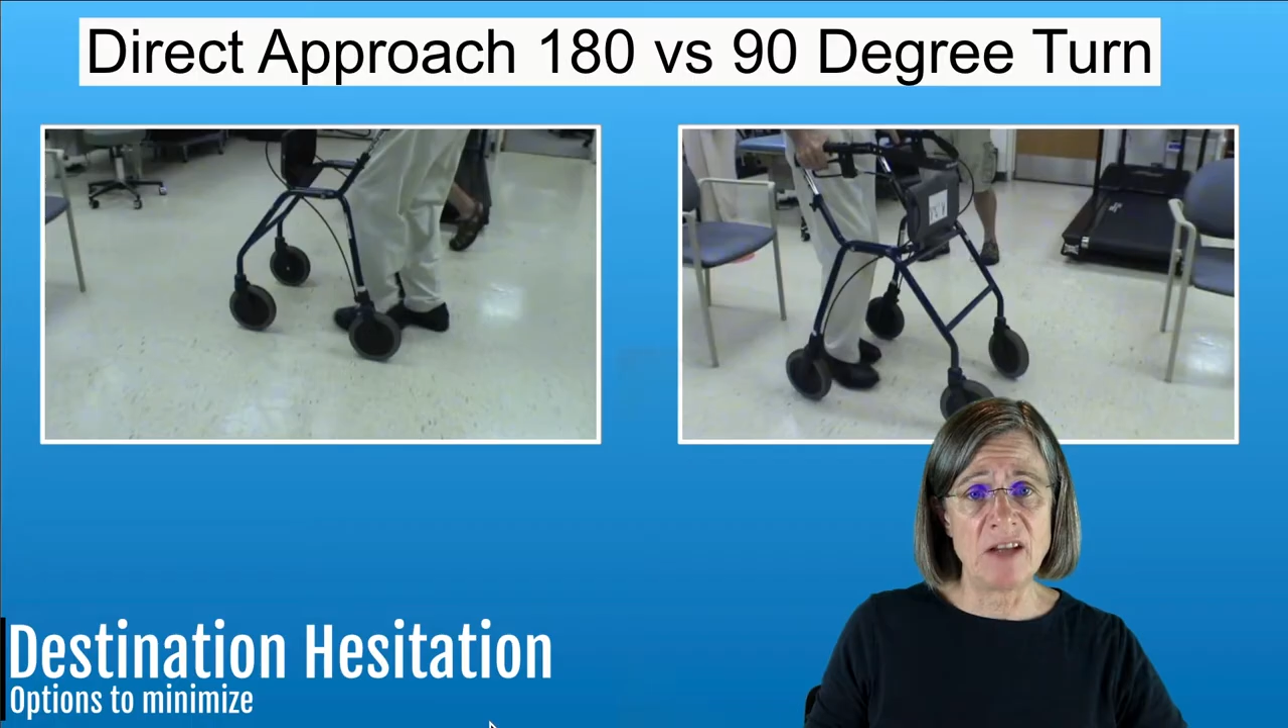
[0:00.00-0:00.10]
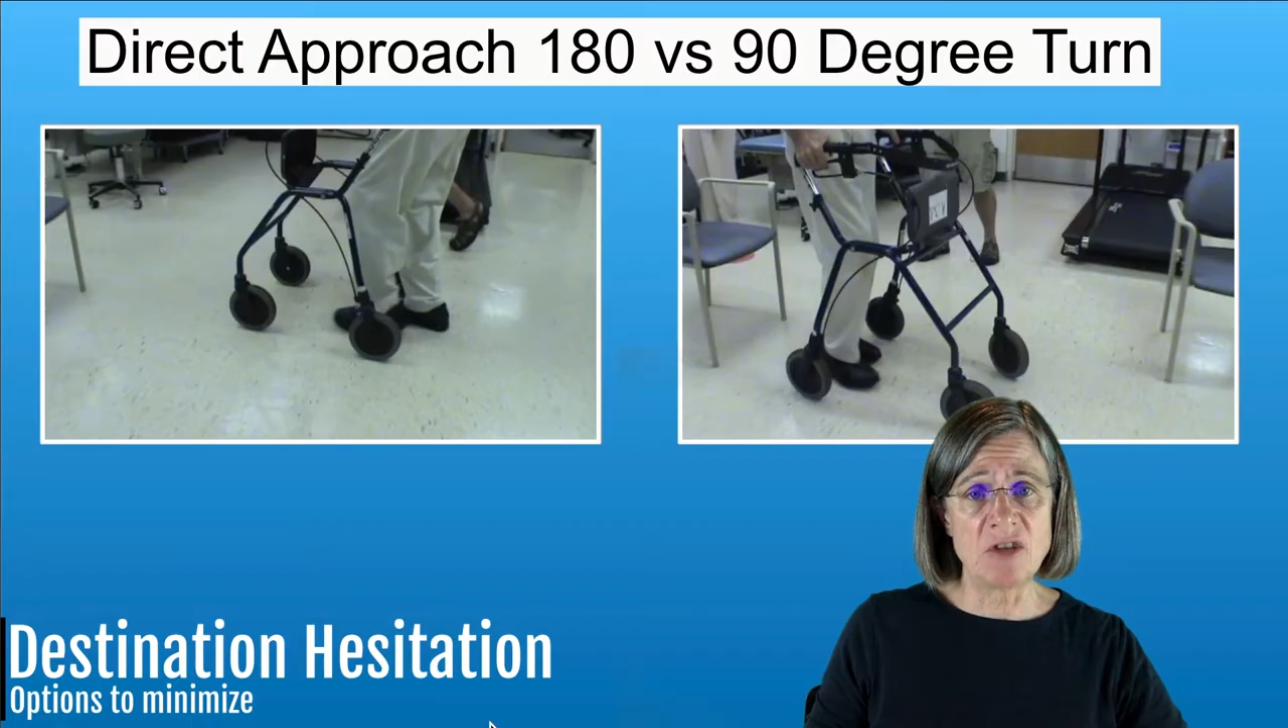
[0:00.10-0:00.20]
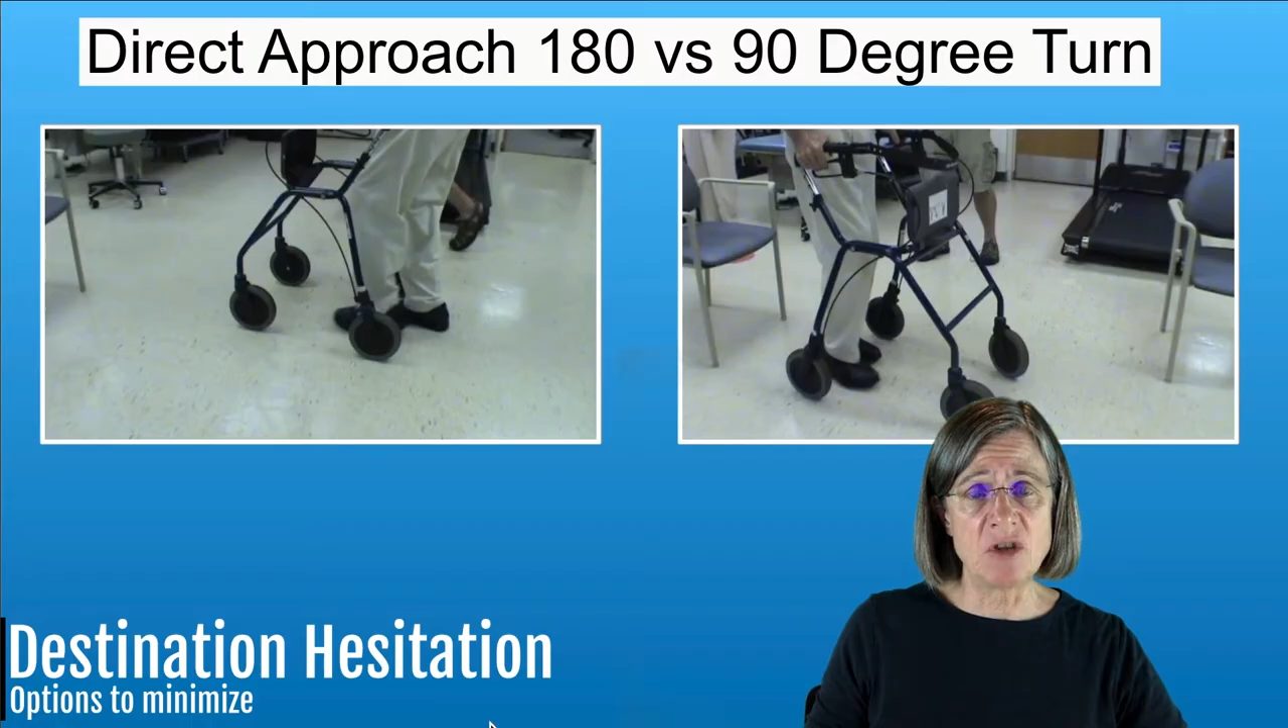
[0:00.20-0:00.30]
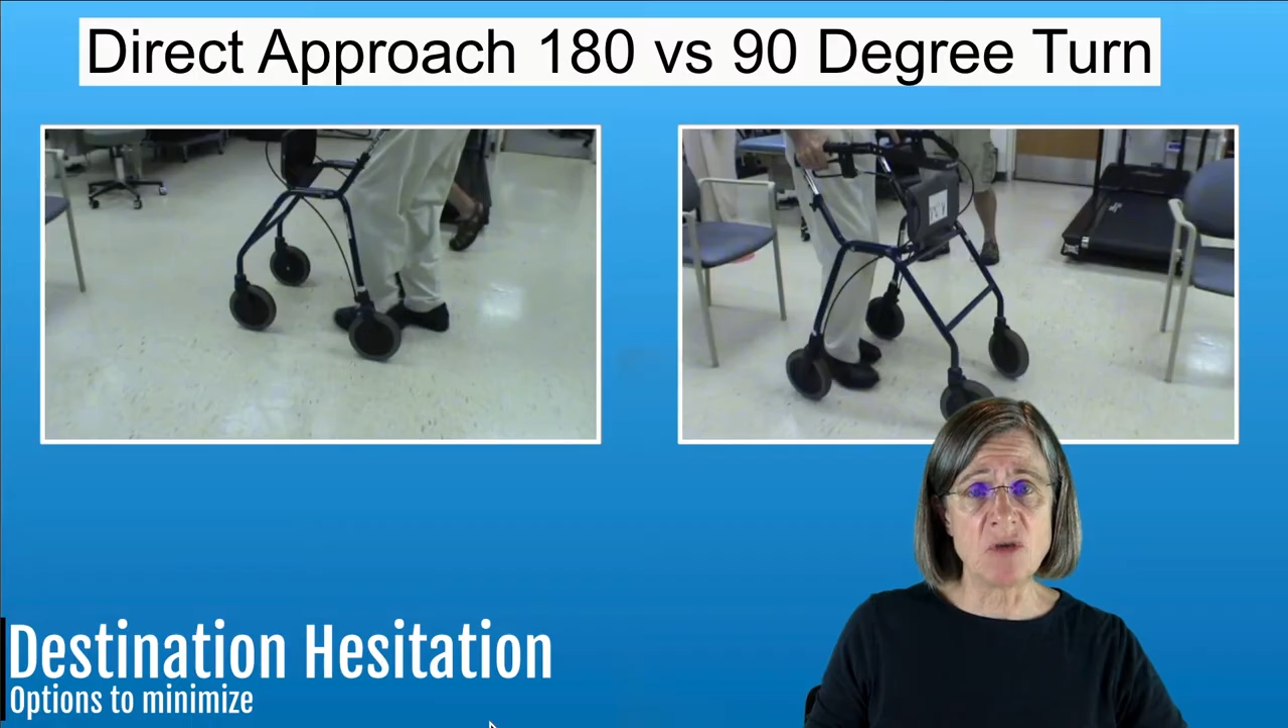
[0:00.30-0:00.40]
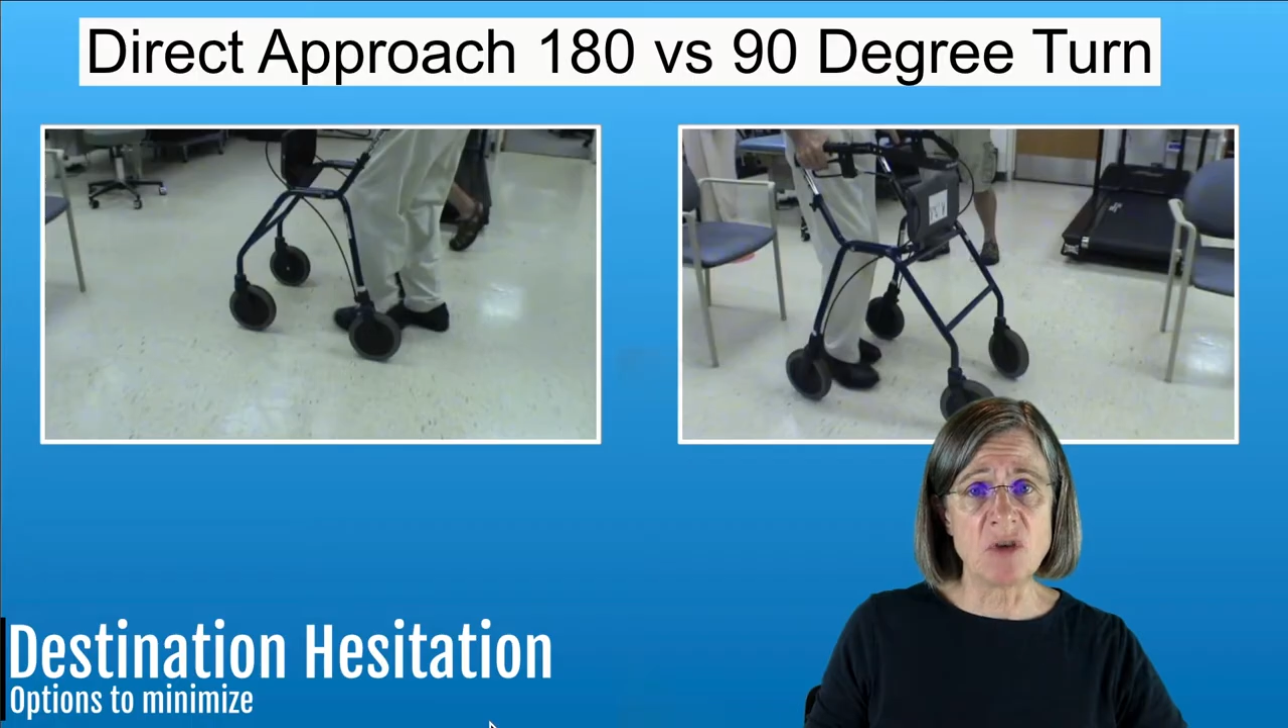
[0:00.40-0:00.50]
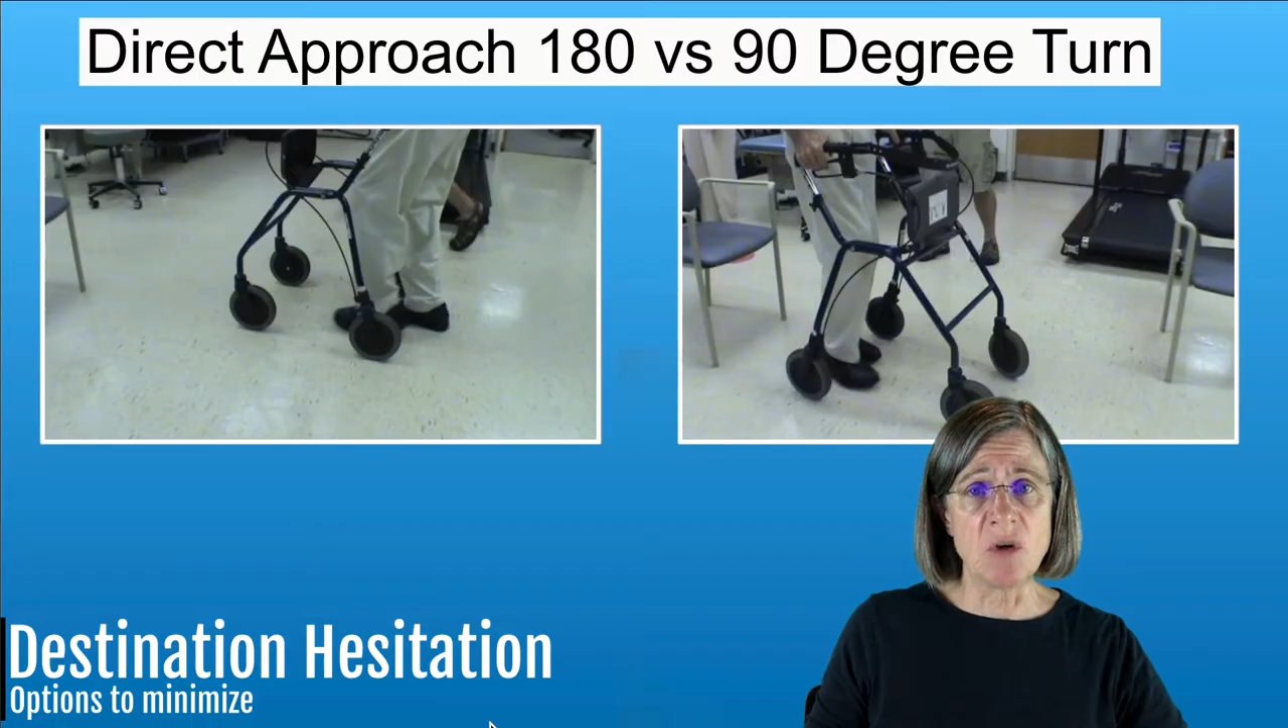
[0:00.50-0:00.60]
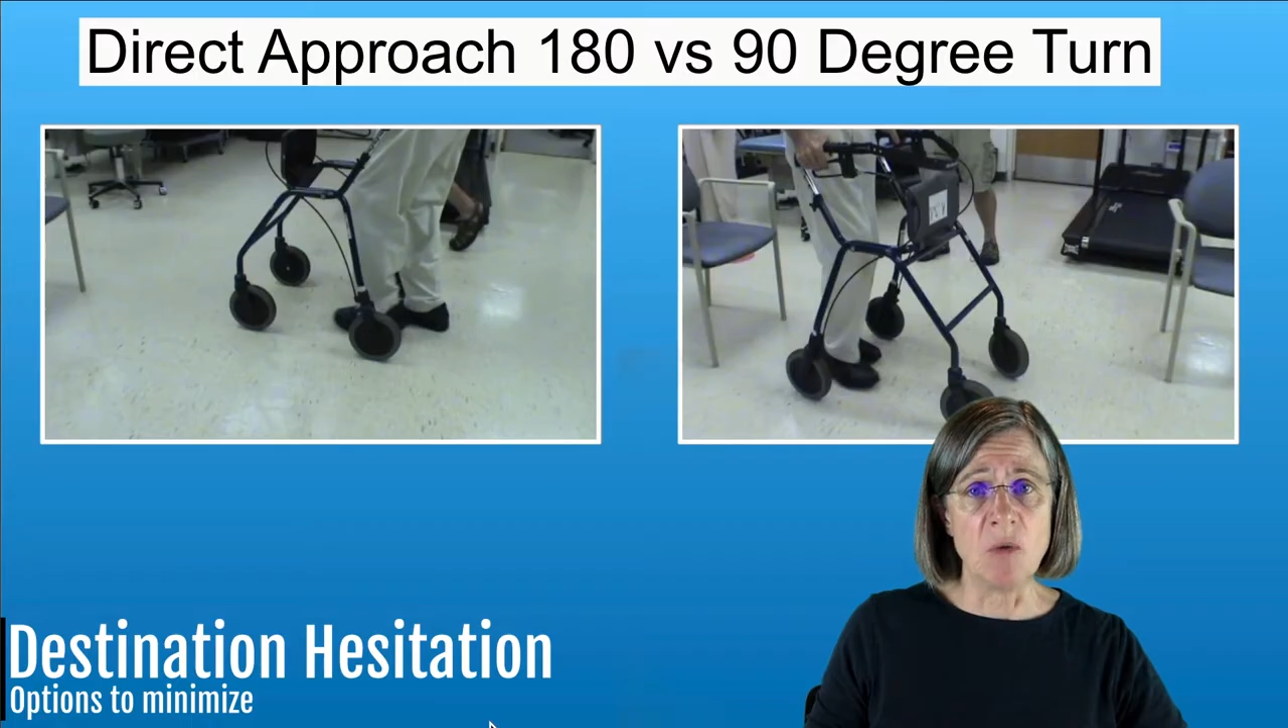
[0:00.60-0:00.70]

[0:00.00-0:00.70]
is using a